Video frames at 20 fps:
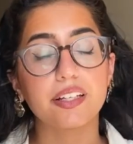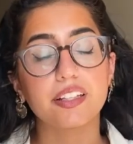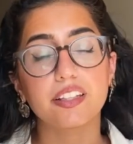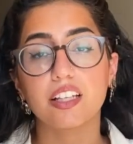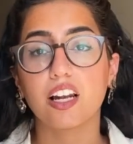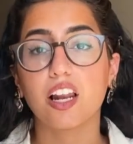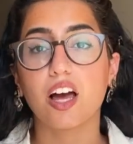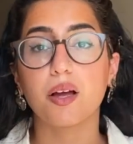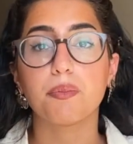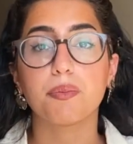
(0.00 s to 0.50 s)
The
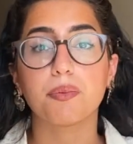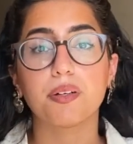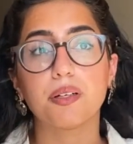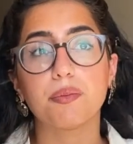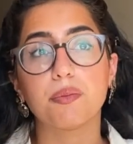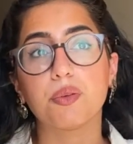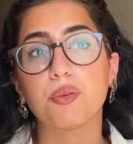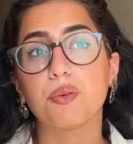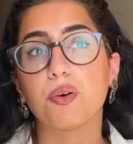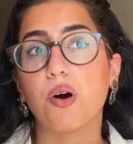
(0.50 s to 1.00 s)
library
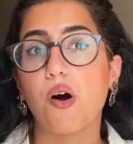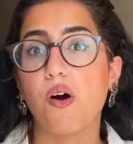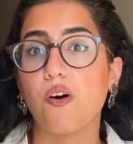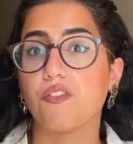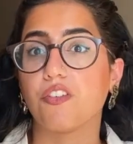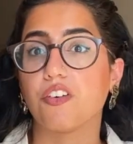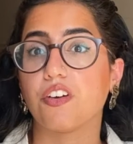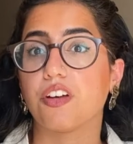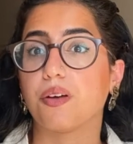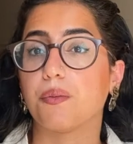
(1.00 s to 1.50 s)
will
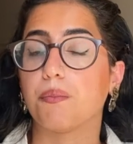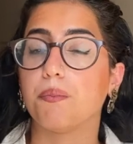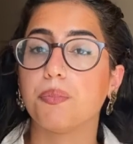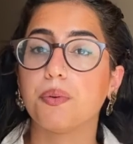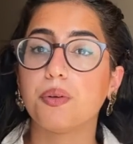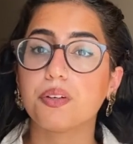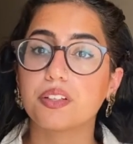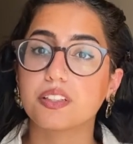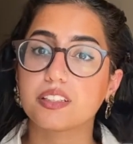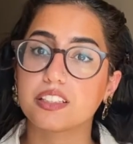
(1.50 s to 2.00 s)
offer
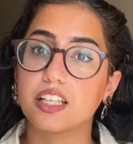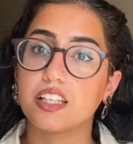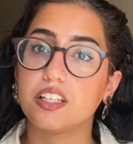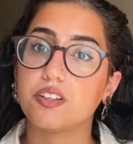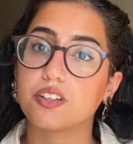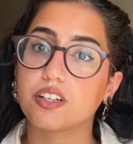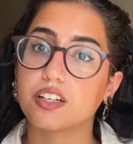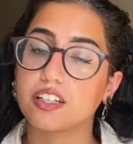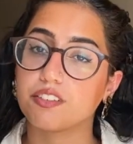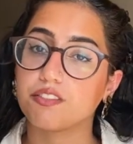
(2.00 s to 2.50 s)
books that you
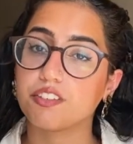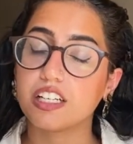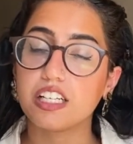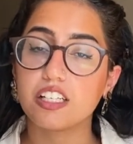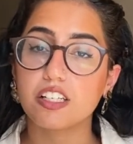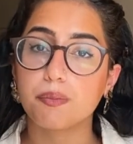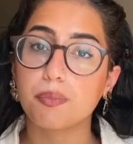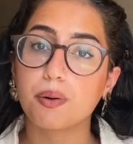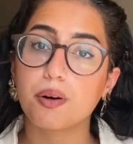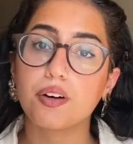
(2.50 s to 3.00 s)
can read
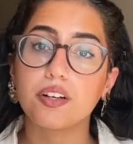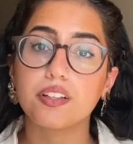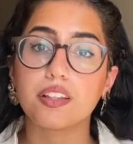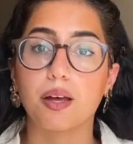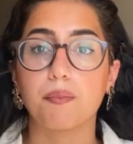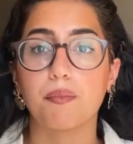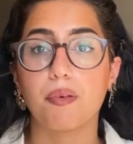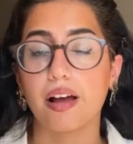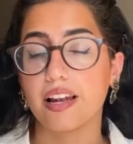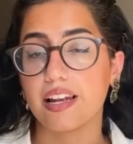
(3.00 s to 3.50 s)
up on that
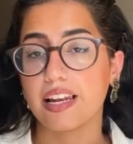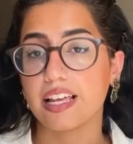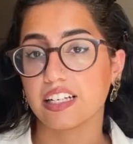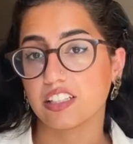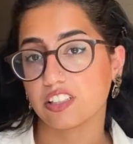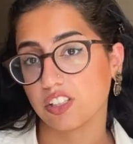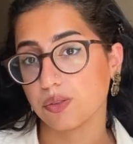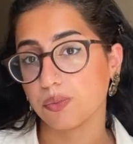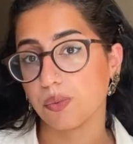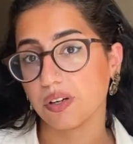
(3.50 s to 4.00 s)
might link
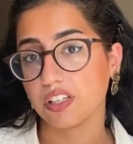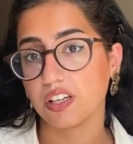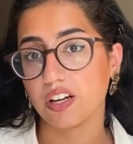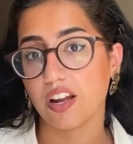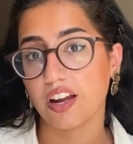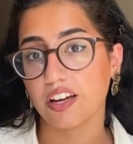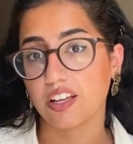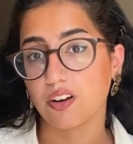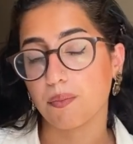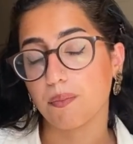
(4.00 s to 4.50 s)
to what you're
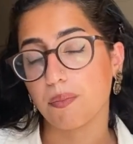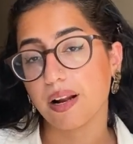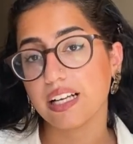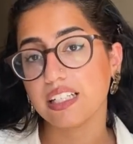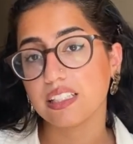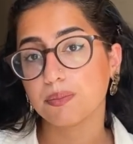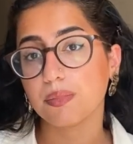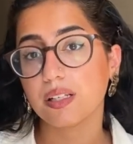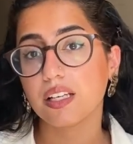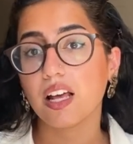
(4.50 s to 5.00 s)
learning on
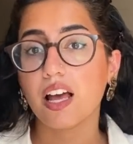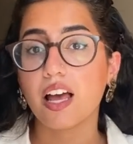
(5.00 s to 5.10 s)
placement,